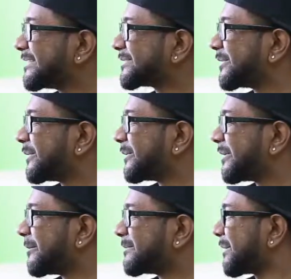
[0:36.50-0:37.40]

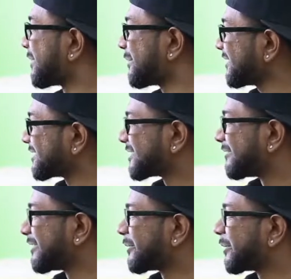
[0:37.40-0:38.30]
So tell me a bit about
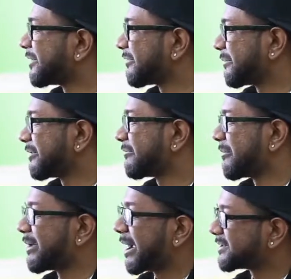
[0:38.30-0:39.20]
yourself. Like where are you from? You're
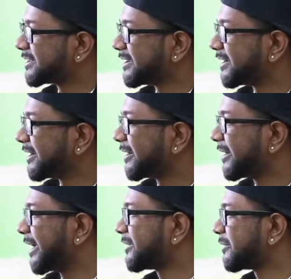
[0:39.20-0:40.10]
from Brampton here and your